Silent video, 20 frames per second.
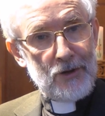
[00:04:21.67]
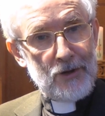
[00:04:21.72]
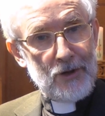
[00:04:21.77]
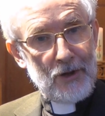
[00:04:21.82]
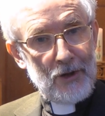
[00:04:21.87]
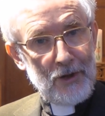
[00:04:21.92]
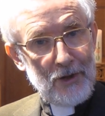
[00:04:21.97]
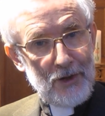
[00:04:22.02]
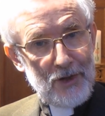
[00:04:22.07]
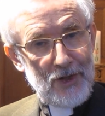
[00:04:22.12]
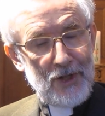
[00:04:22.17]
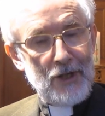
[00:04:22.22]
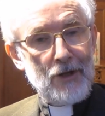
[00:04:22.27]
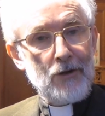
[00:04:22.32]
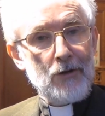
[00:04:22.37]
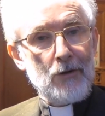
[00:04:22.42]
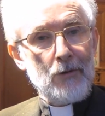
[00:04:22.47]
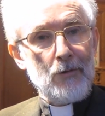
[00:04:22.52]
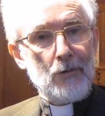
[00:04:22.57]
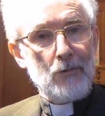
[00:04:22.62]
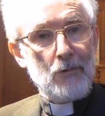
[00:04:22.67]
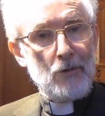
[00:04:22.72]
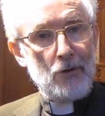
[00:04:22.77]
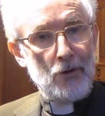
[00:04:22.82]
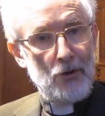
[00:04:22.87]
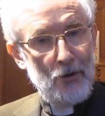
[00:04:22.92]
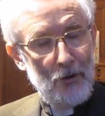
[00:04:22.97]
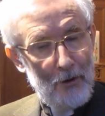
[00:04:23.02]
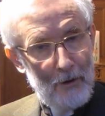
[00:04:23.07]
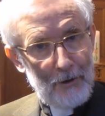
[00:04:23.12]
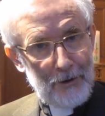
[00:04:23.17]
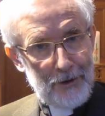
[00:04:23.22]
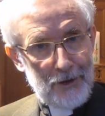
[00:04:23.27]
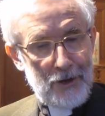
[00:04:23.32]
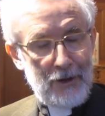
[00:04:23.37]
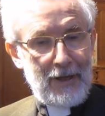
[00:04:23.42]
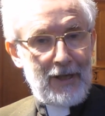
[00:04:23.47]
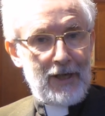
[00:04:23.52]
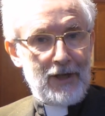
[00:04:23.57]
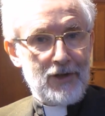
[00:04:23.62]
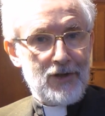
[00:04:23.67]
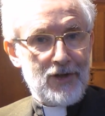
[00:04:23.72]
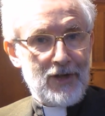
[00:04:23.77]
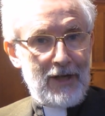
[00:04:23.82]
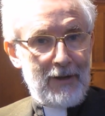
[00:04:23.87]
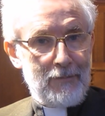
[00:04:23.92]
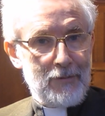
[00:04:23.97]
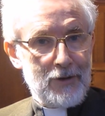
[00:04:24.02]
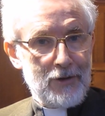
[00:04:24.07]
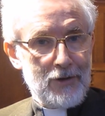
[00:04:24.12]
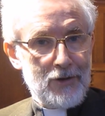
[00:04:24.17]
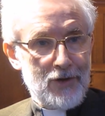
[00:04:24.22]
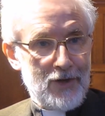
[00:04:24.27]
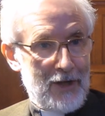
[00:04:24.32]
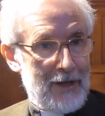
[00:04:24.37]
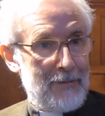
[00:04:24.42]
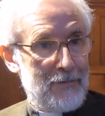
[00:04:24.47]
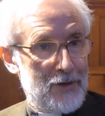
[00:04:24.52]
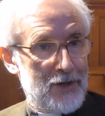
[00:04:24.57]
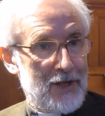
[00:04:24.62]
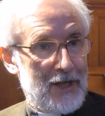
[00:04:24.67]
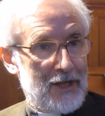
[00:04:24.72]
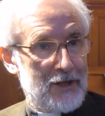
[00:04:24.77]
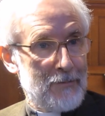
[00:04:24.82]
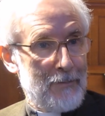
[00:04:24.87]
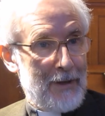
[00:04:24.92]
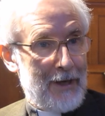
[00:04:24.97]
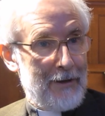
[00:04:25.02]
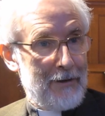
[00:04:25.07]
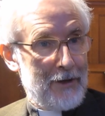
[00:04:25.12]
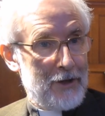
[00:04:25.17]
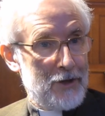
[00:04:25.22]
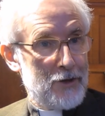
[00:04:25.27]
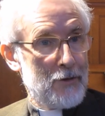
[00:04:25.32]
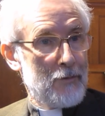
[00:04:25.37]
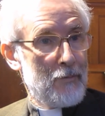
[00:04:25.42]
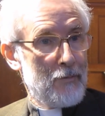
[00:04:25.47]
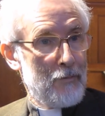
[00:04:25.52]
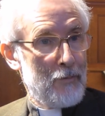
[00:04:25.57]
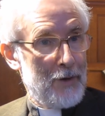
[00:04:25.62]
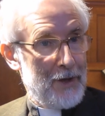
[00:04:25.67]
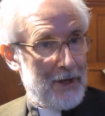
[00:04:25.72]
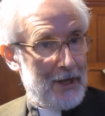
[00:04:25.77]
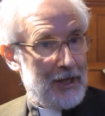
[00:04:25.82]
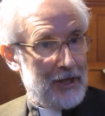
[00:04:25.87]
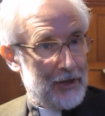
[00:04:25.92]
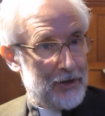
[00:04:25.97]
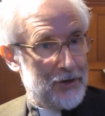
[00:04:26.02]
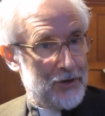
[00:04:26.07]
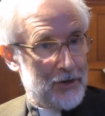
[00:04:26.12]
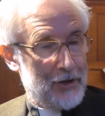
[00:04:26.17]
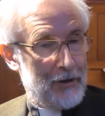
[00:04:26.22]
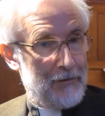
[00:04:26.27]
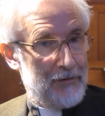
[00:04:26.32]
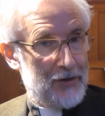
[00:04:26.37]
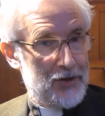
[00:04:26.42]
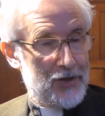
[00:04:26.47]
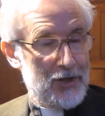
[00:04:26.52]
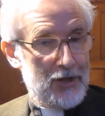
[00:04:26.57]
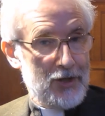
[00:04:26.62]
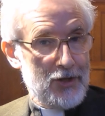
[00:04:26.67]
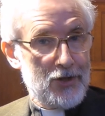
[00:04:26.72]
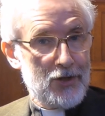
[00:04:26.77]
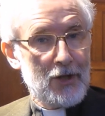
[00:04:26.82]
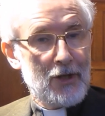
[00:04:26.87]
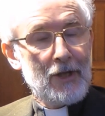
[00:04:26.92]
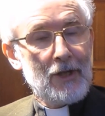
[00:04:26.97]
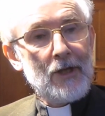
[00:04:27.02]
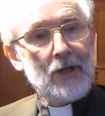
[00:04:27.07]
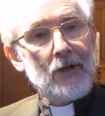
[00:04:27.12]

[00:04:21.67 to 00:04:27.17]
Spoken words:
to continue not to accept same-sex marriage within its services,